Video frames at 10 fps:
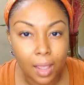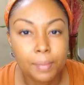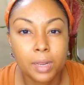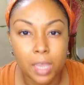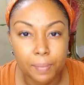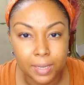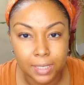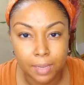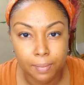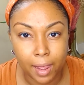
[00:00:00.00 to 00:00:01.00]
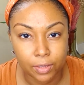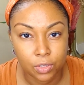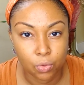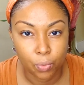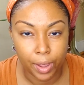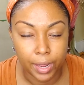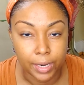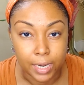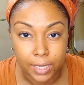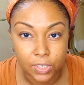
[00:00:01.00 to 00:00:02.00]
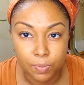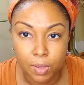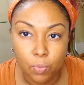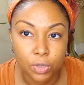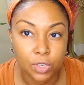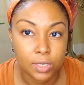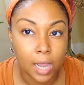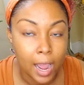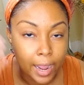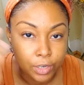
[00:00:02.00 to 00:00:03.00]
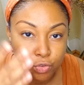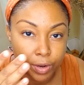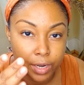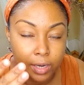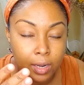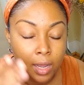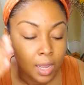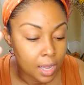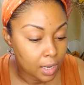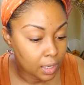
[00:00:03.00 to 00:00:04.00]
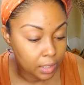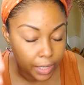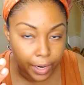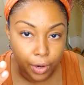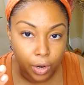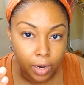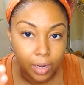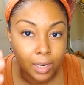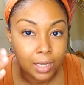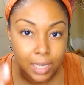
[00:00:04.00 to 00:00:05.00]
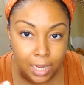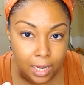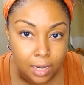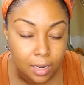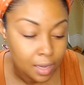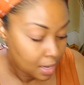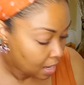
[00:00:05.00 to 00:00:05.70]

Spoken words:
I'm going to get my skin back to the way it needs to be, which is hydrated, clear, clean.